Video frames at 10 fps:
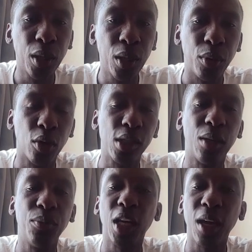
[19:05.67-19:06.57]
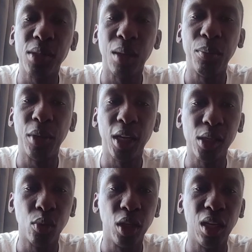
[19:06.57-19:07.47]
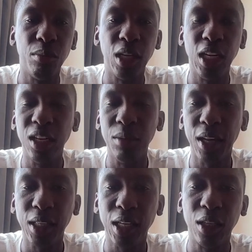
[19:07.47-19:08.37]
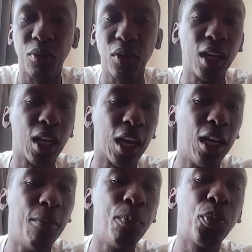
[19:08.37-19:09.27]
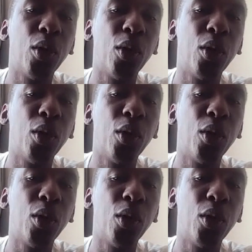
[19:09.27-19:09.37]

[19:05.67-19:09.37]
Because sometimes some players will eliminate a defender and